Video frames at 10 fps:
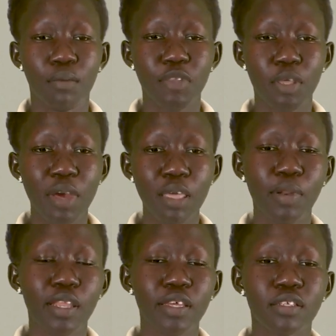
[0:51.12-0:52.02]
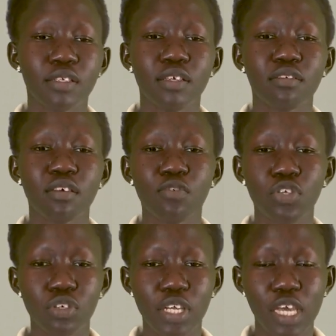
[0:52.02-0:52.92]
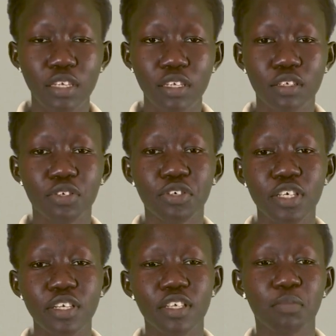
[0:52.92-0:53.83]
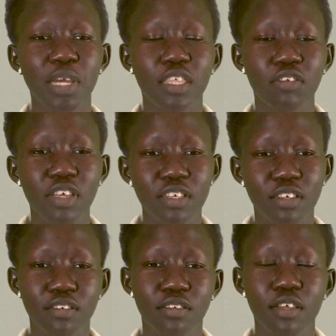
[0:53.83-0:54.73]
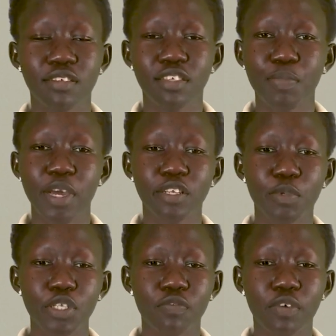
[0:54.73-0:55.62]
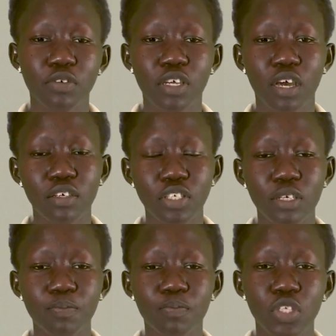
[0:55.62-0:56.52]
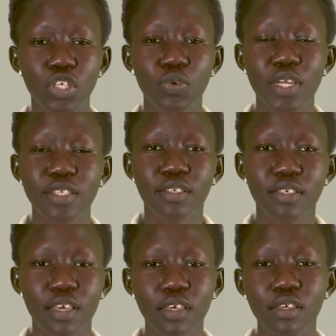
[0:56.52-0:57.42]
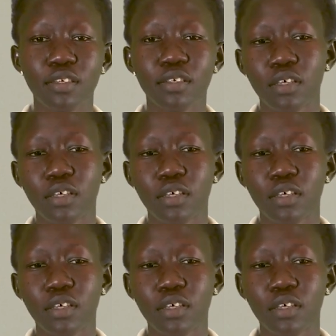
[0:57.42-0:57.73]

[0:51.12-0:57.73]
The My Plate is a visual guide created by the United States Department of Agriculture, USDA,